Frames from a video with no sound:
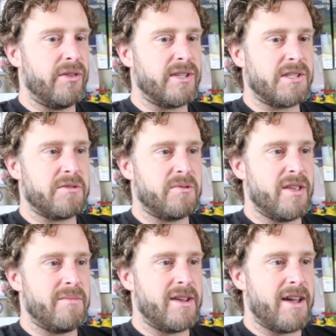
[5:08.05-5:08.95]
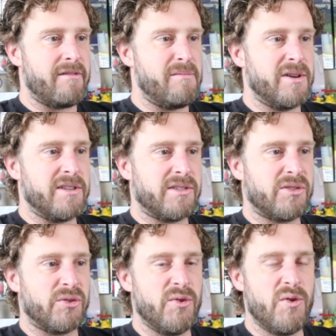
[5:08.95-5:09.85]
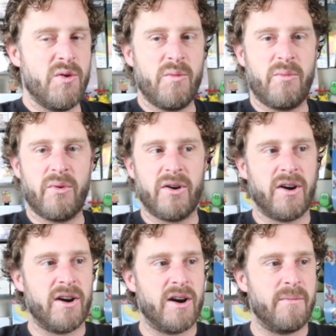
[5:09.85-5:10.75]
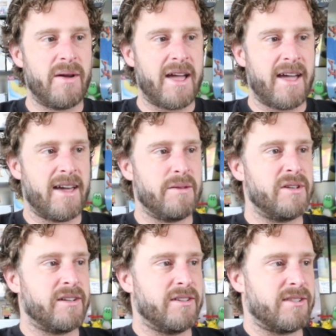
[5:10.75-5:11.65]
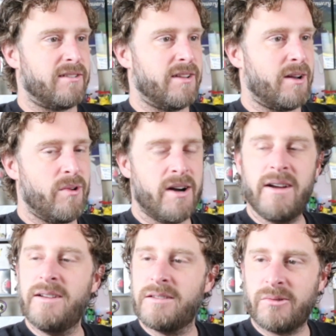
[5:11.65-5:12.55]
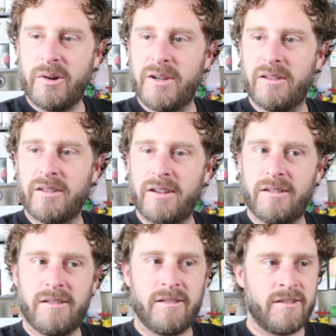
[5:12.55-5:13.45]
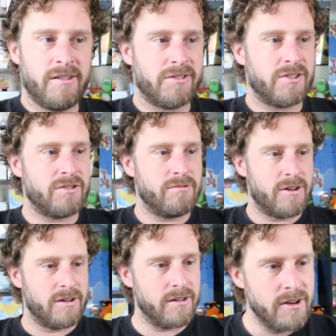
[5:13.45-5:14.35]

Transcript: This is the one that made everybody super mad because they're like, why is Orbeetle getting an illustration rare?